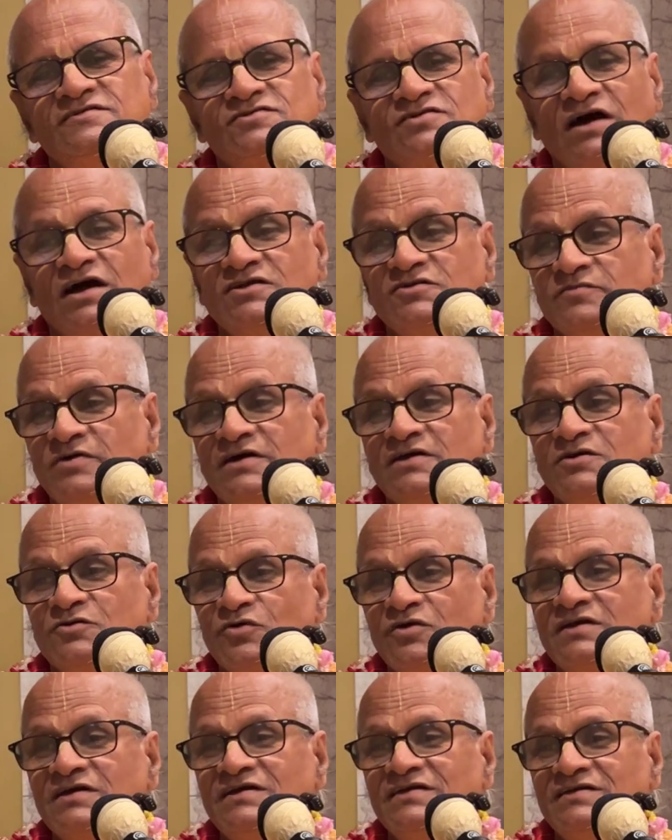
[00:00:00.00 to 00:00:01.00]
So I was very
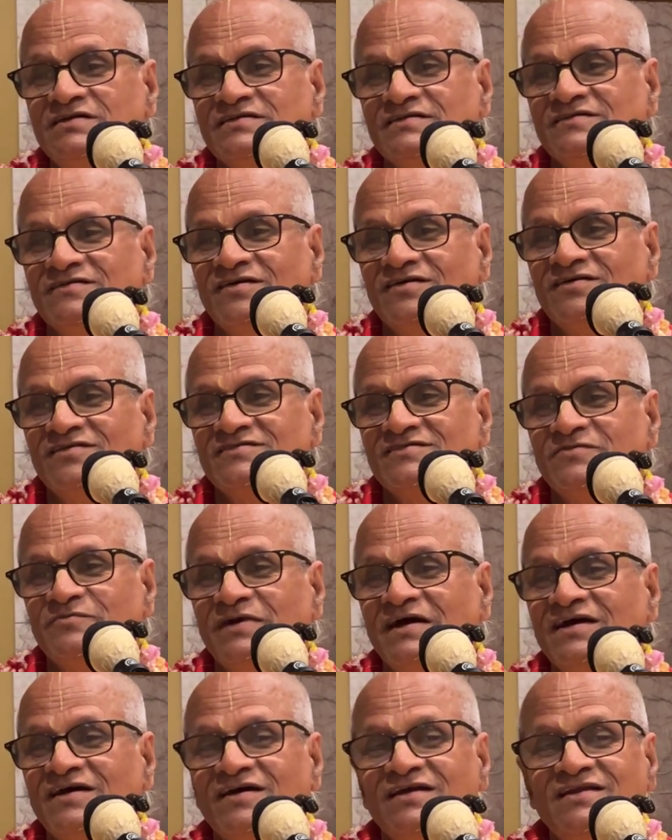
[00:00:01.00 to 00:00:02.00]
worried, the
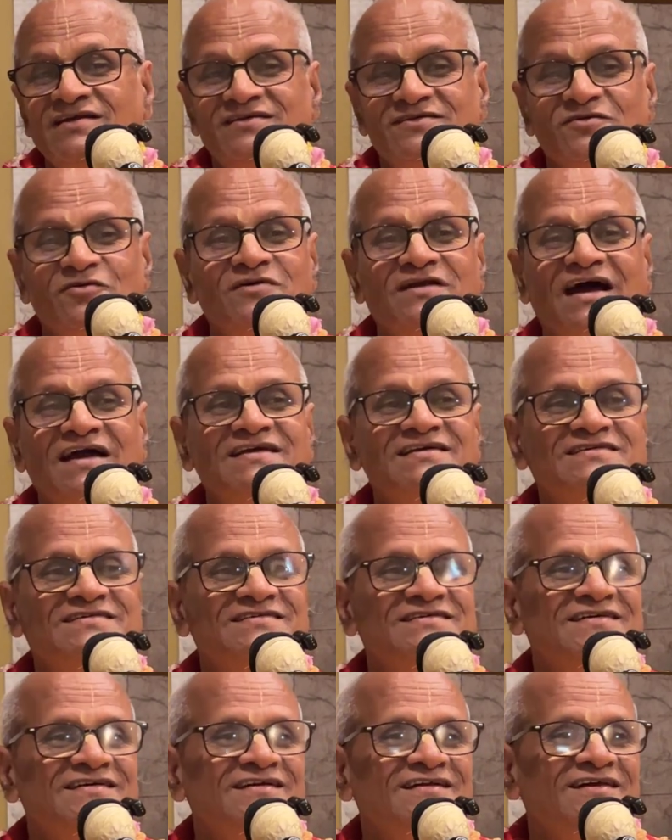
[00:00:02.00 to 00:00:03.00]
Bengali, no
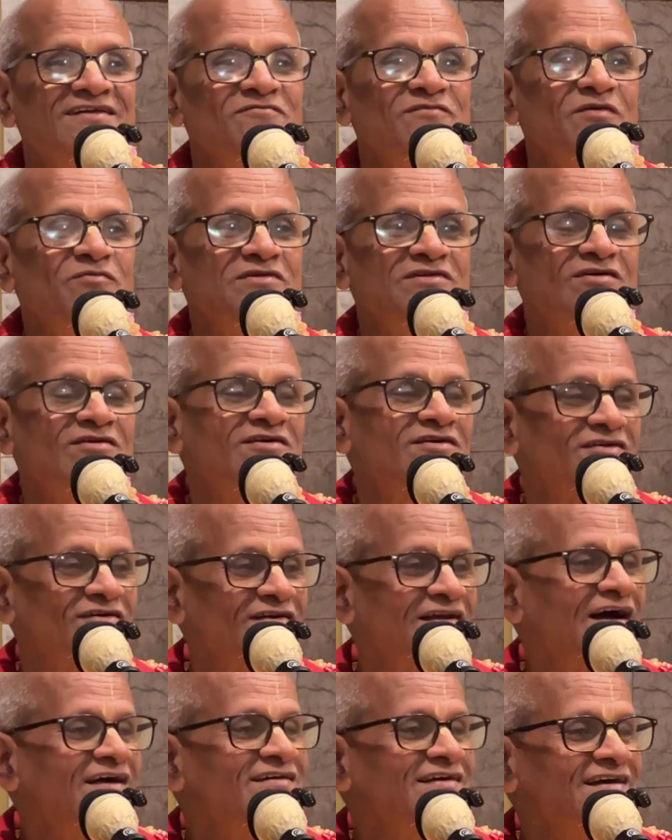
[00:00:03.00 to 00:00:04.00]
rice, maybe they will
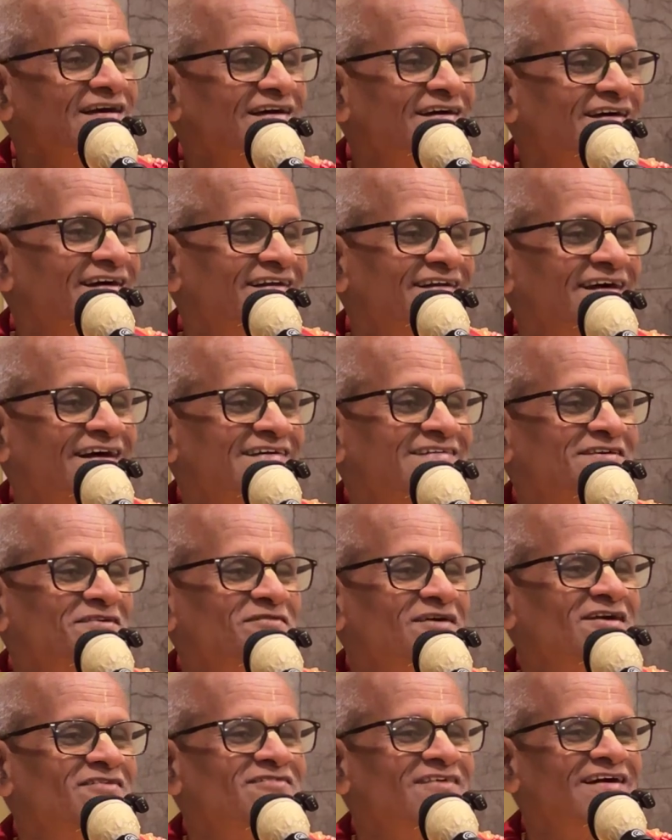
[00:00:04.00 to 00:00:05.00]
run away next
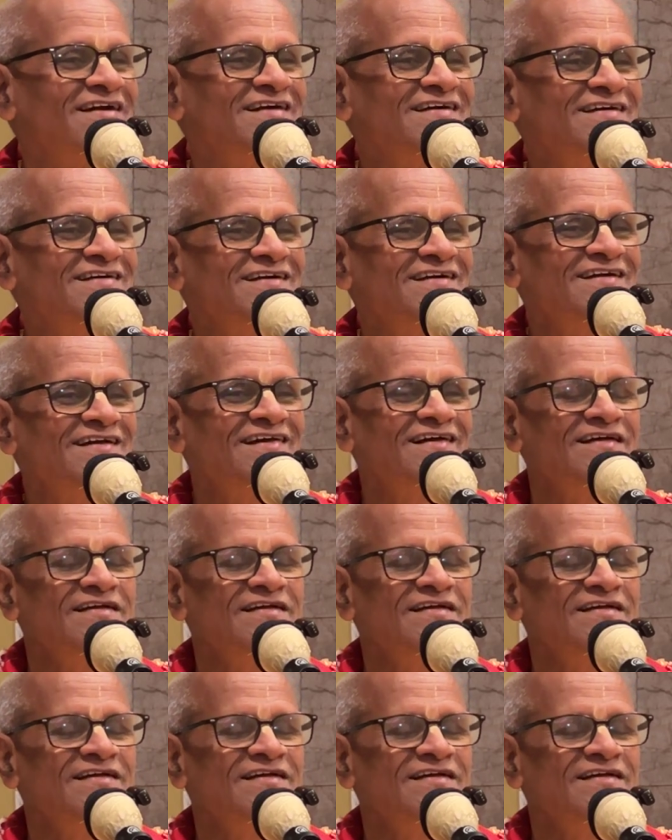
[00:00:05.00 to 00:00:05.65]
tomorrow morning.